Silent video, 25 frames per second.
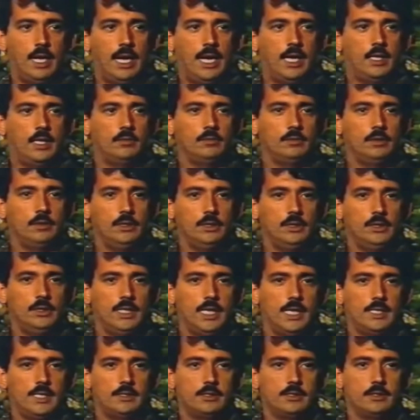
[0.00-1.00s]
I only
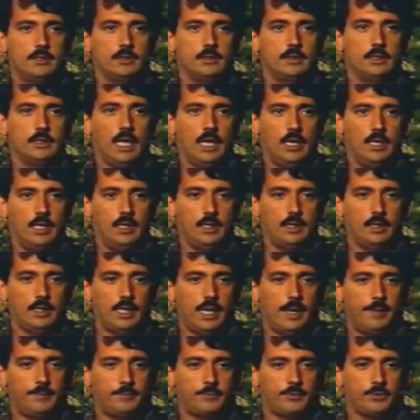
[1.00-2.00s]
got to
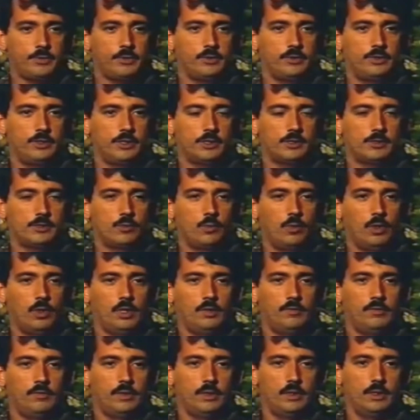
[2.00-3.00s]
capture just
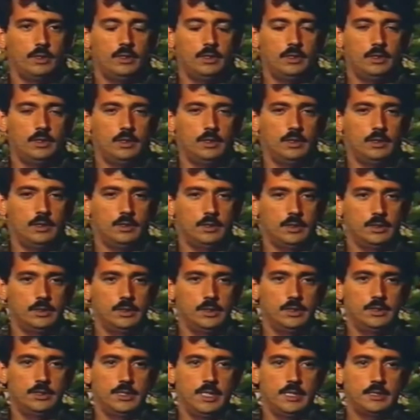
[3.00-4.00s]
one of
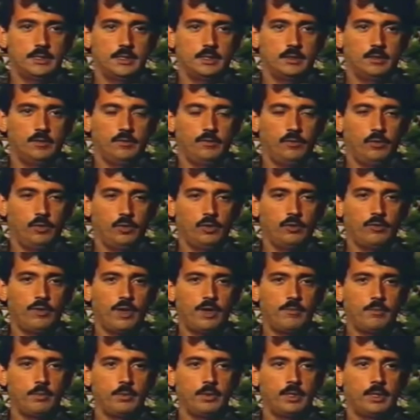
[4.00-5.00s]
the jets in the
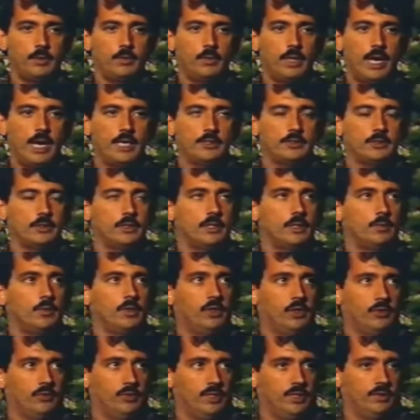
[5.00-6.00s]
photograph, but there were
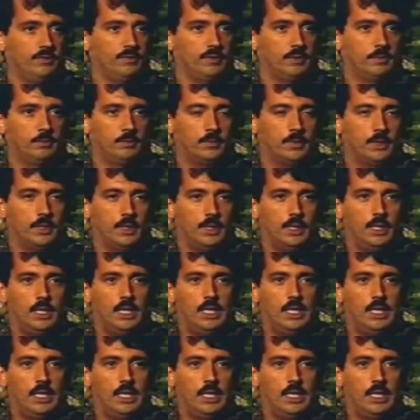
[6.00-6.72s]
3 of them.